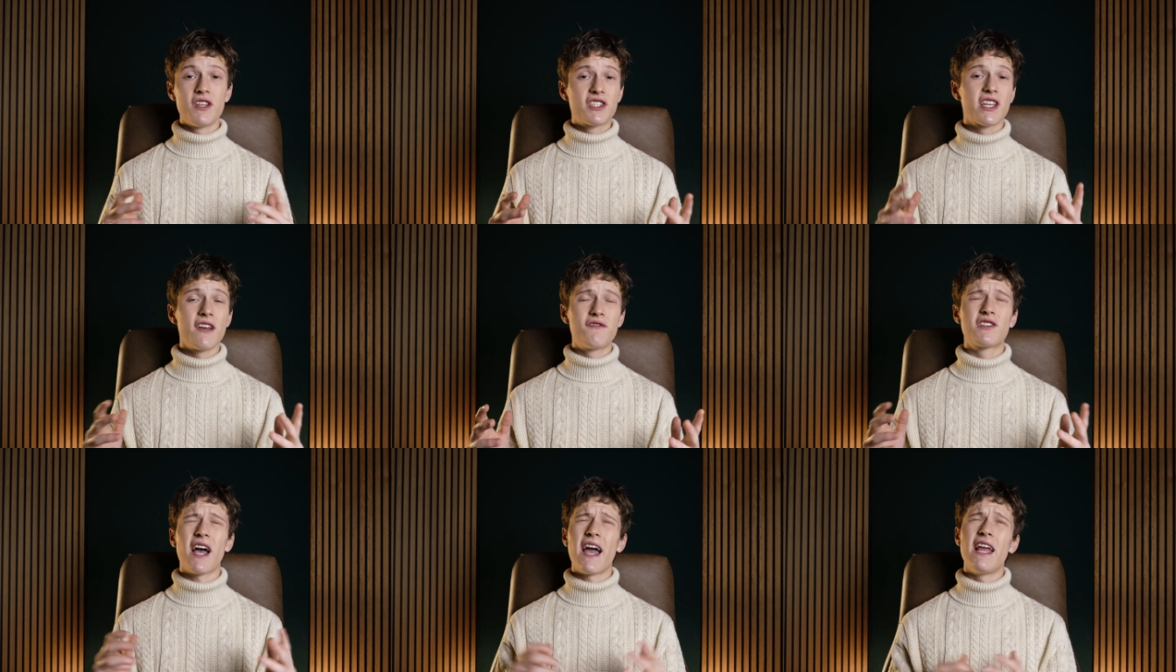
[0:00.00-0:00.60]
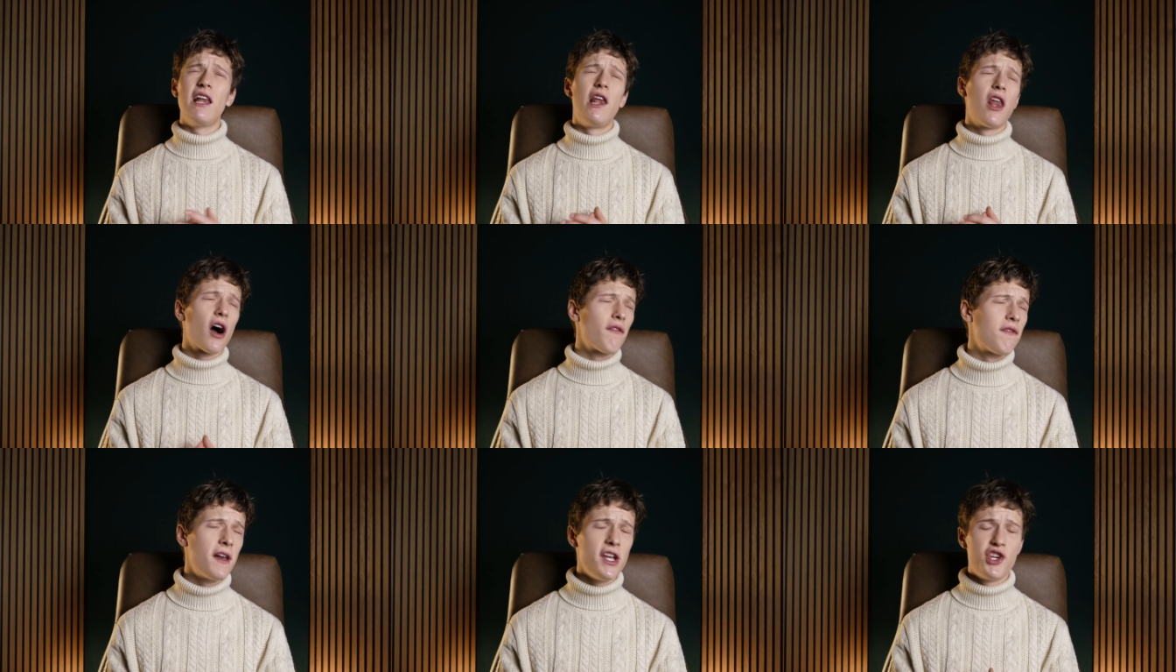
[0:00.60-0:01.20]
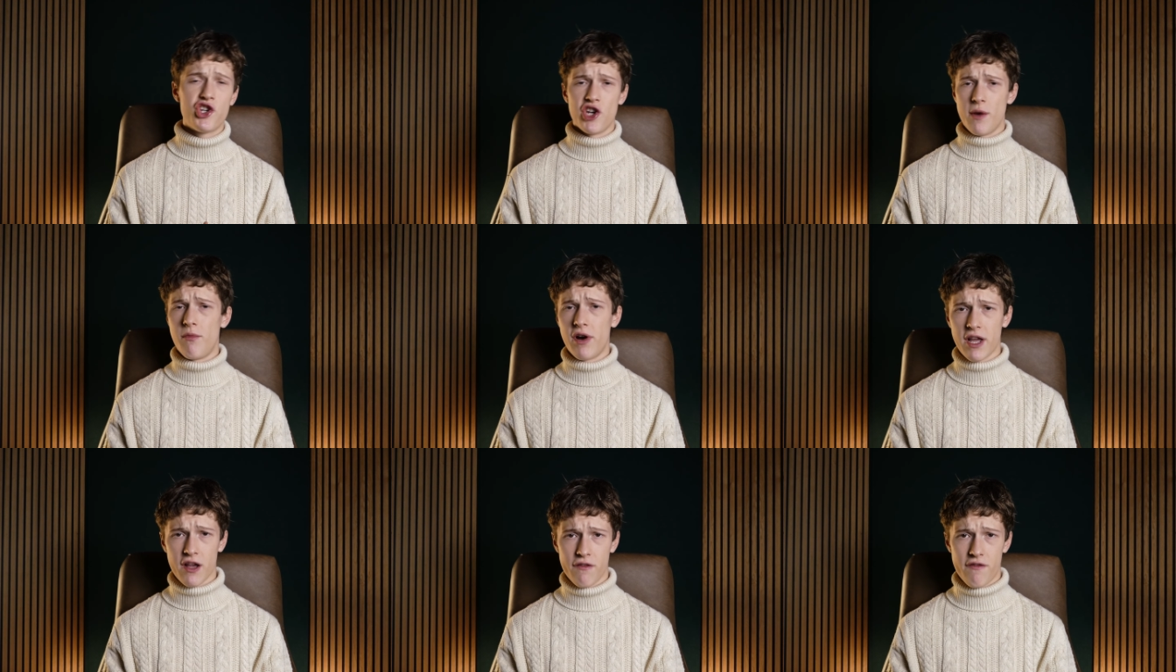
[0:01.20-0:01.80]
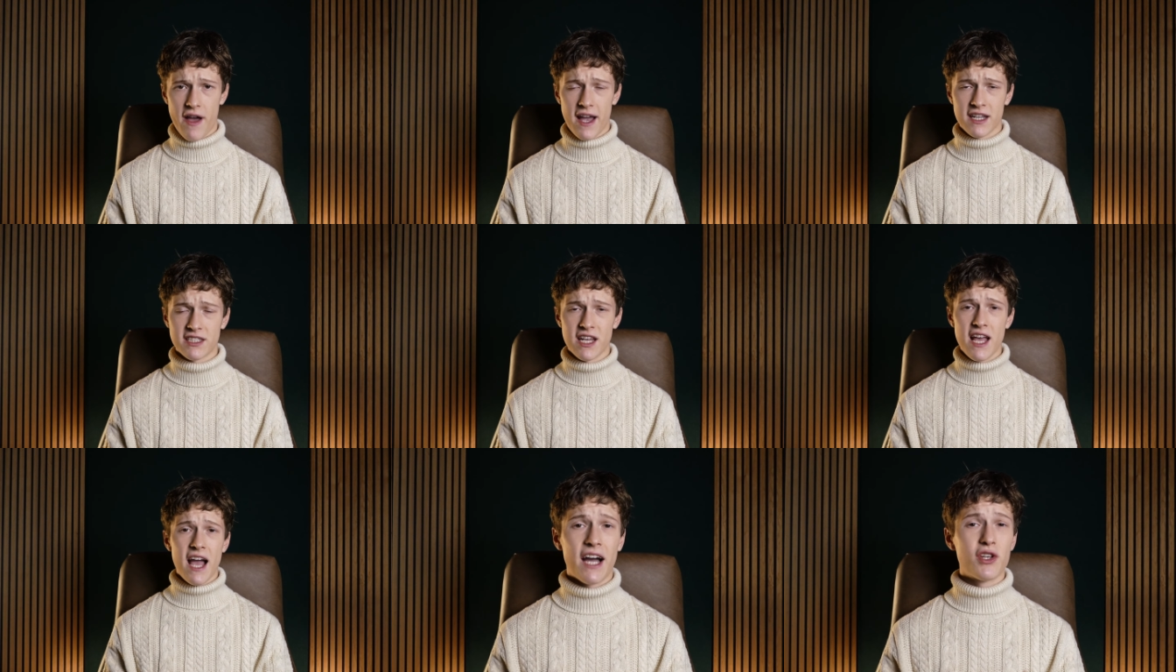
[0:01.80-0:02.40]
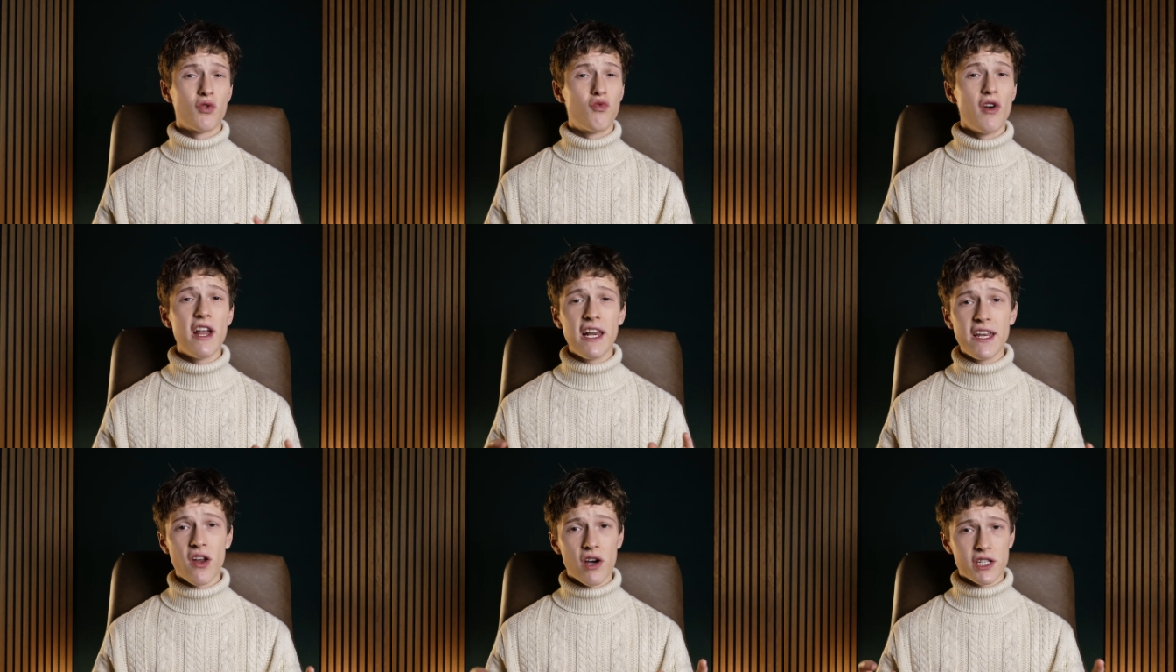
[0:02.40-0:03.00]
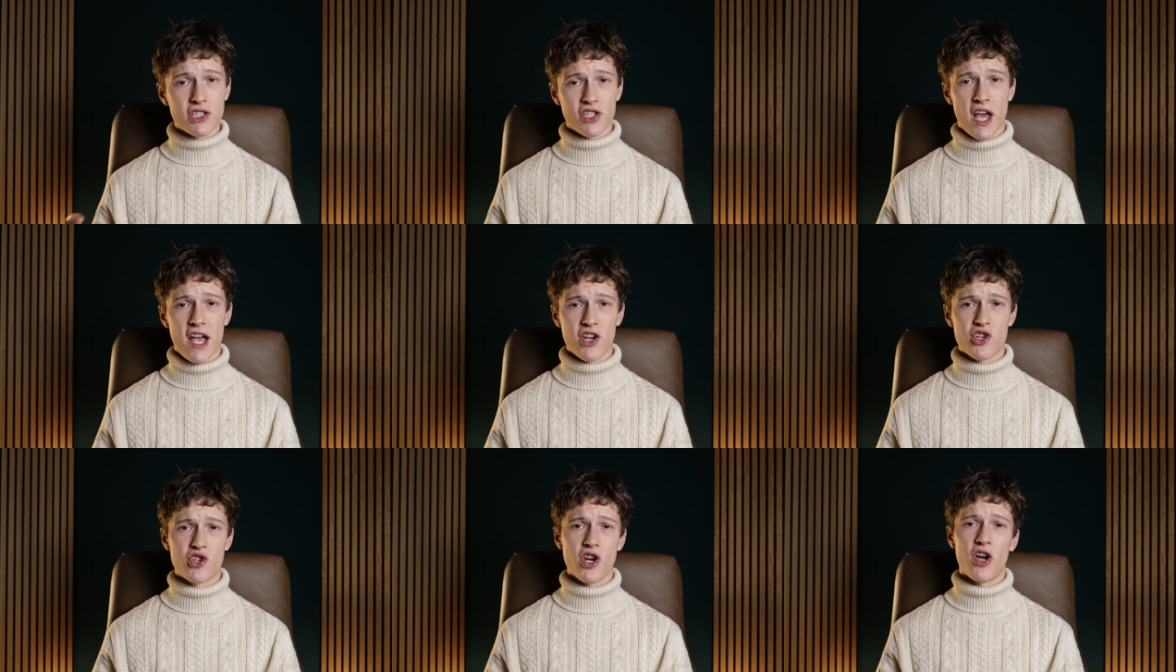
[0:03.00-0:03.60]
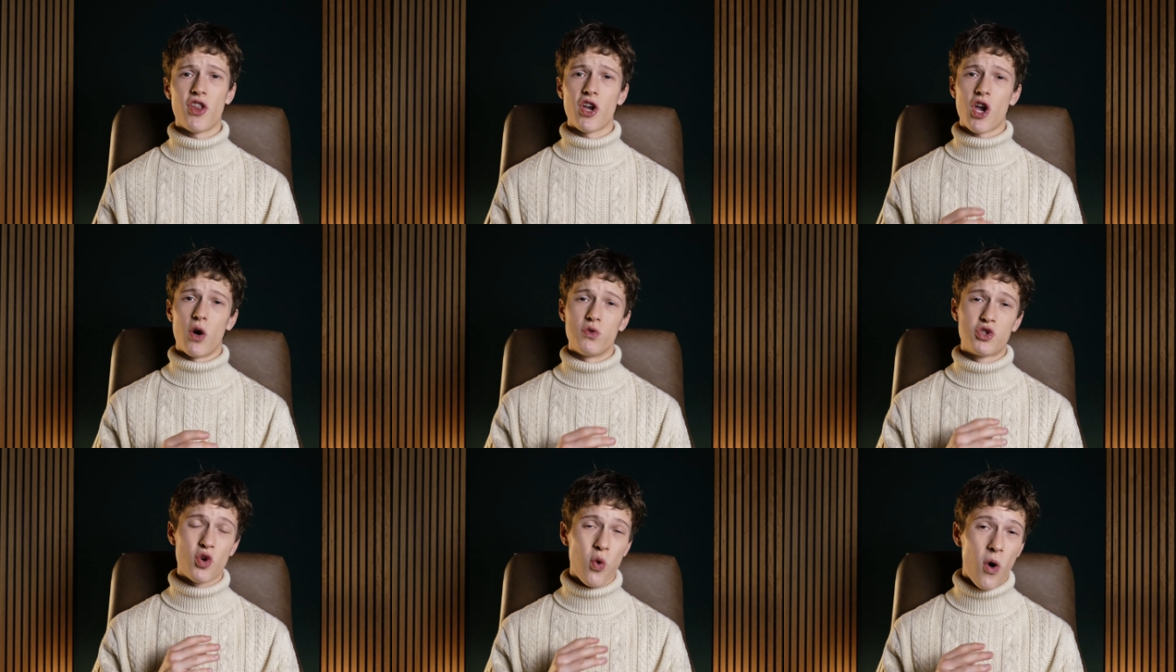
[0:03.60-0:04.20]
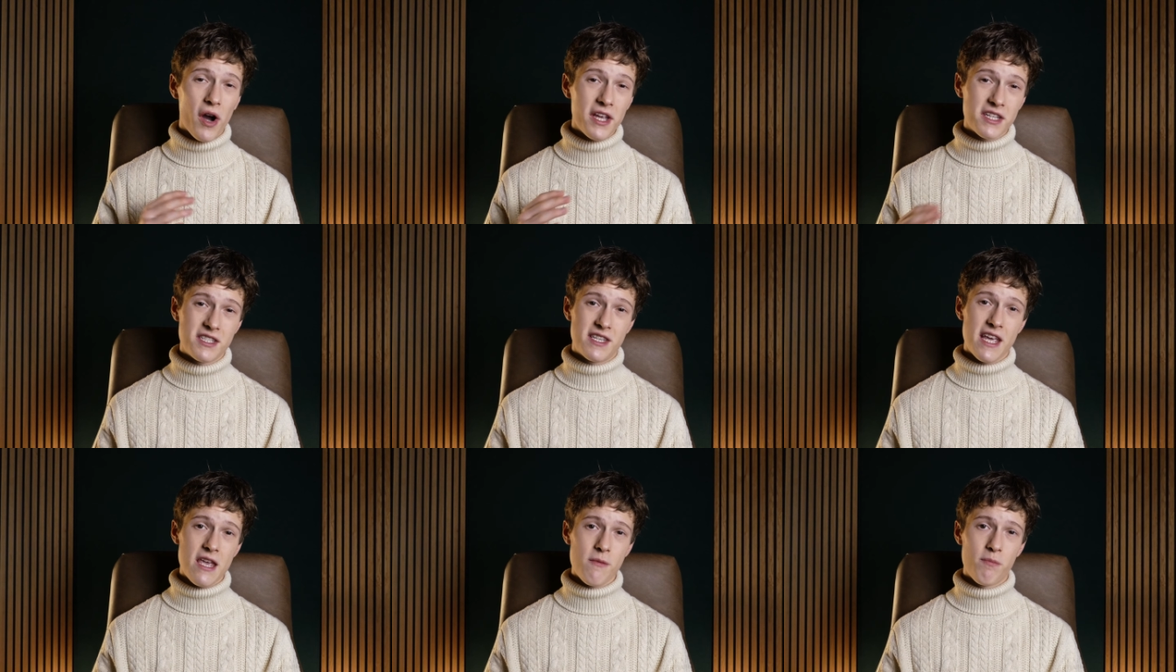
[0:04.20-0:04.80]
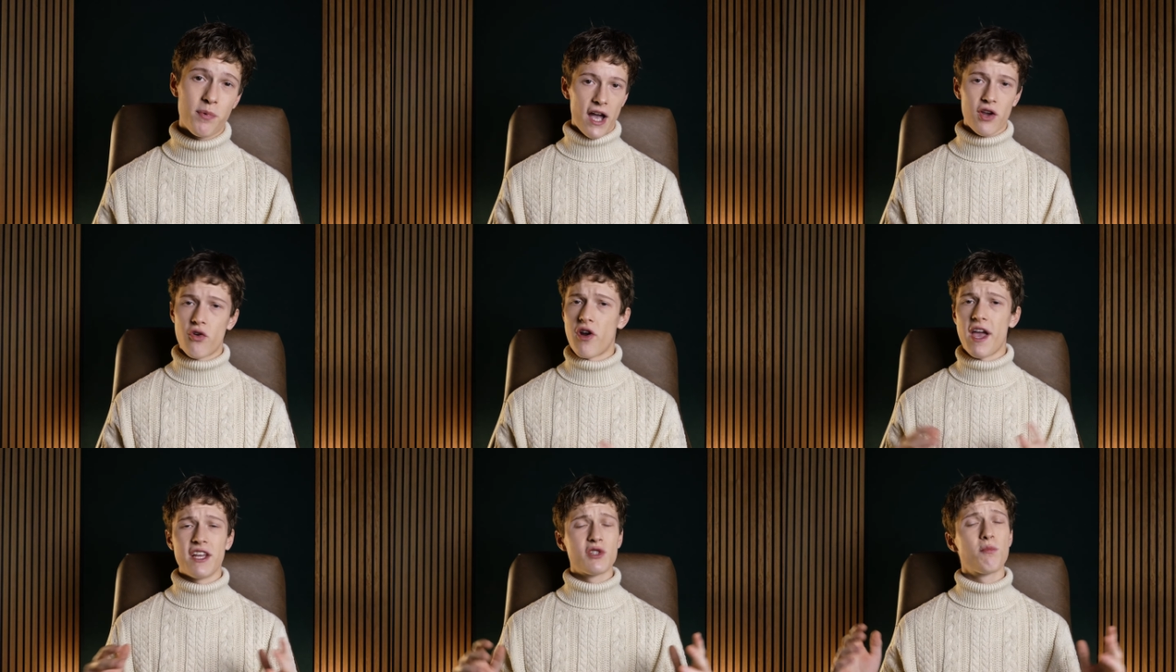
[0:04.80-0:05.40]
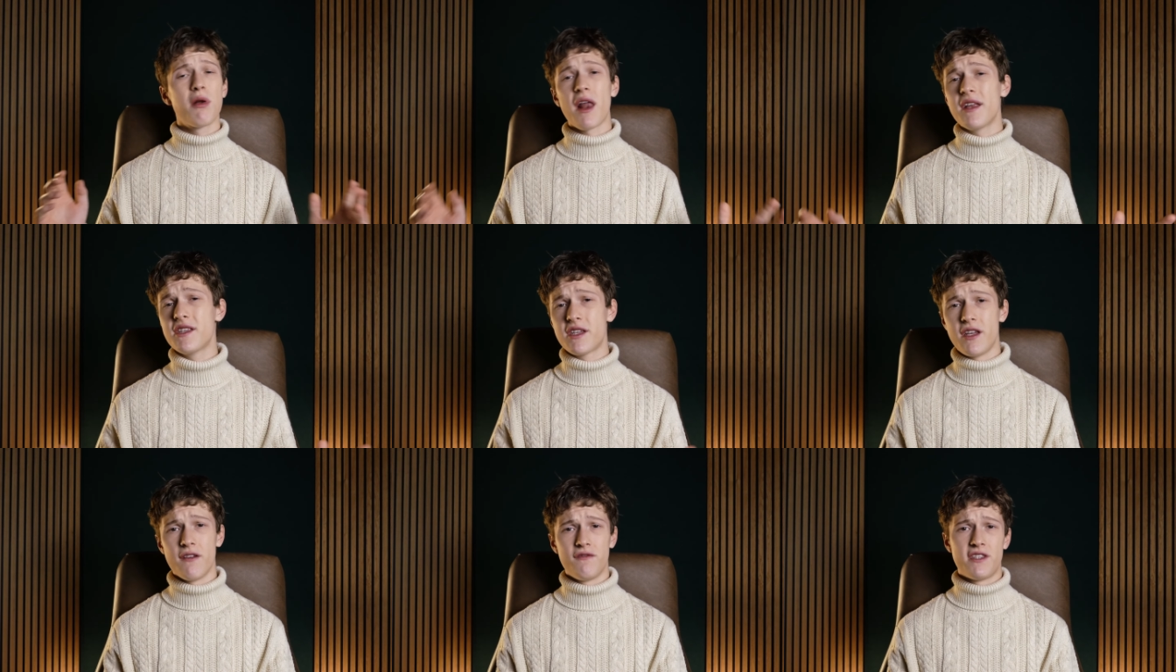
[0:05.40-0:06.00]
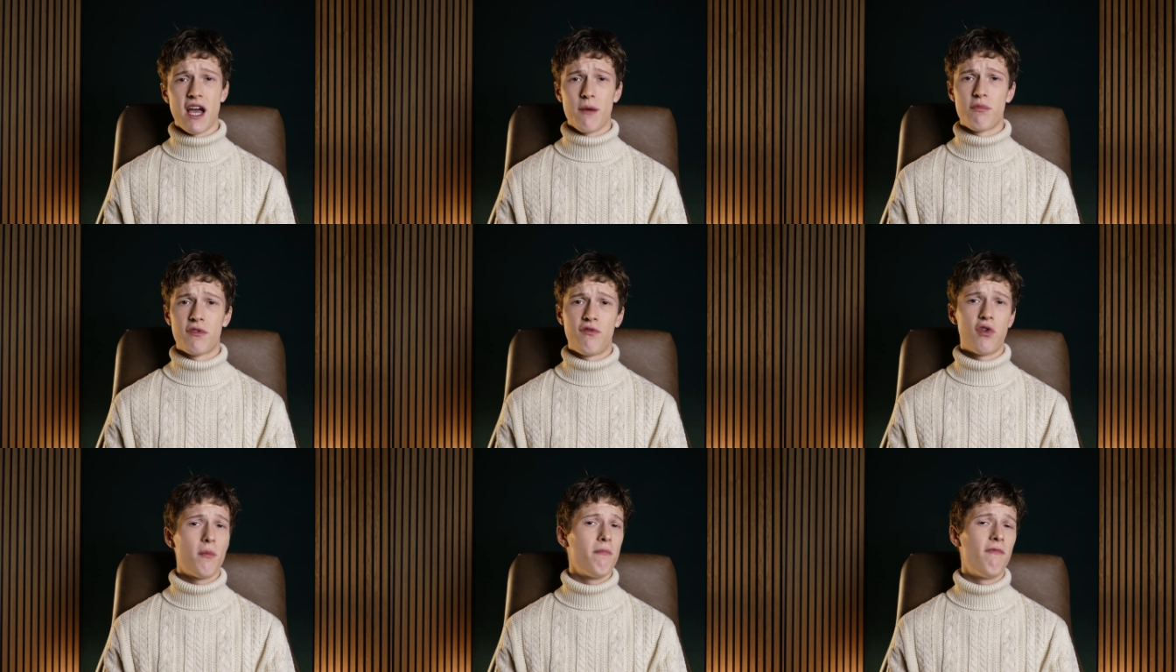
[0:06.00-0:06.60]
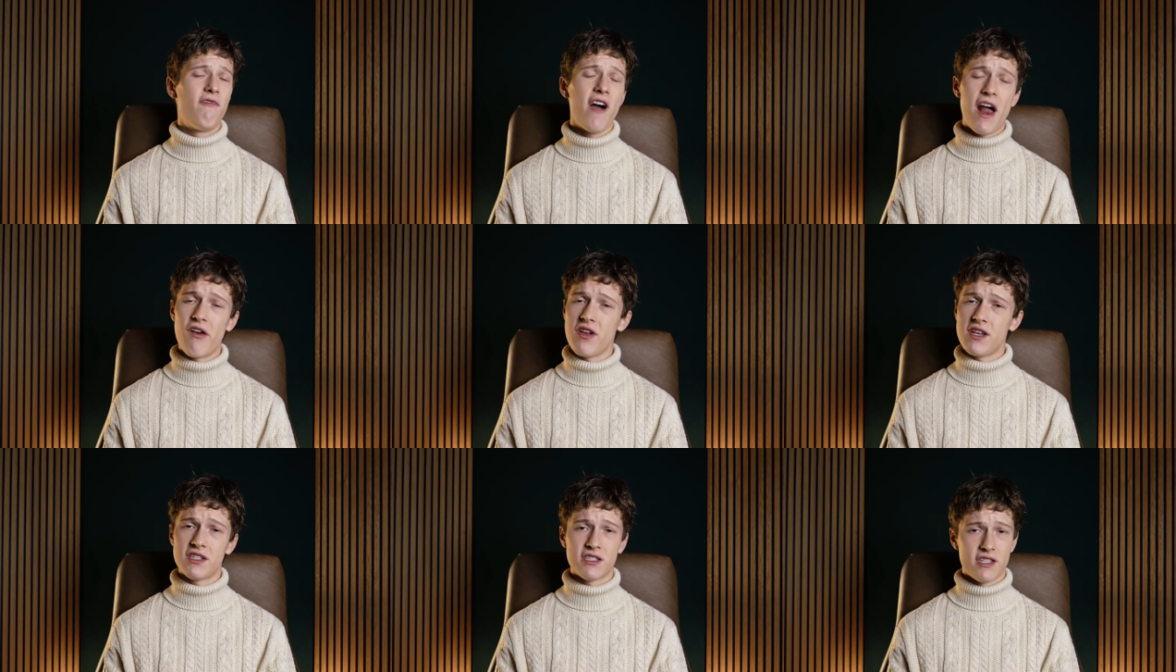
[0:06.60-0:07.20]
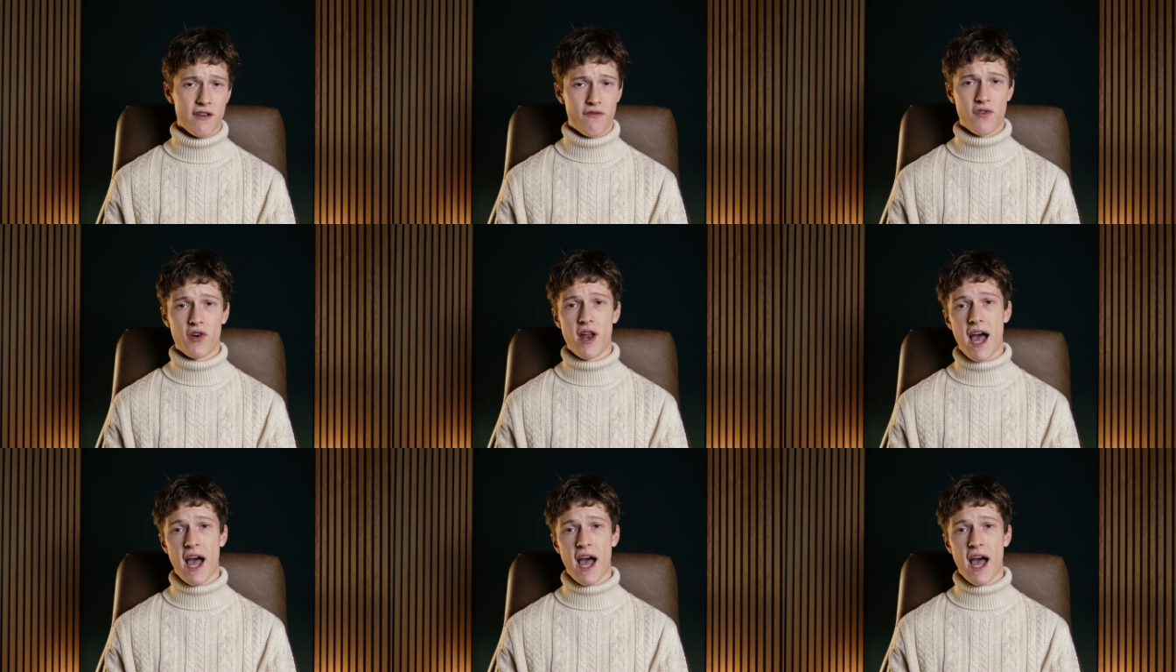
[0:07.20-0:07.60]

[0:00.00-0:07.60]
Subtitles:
This gives a lovely shimmering effect and a really nice texture that goes quite deep and creates plenty of depth from various different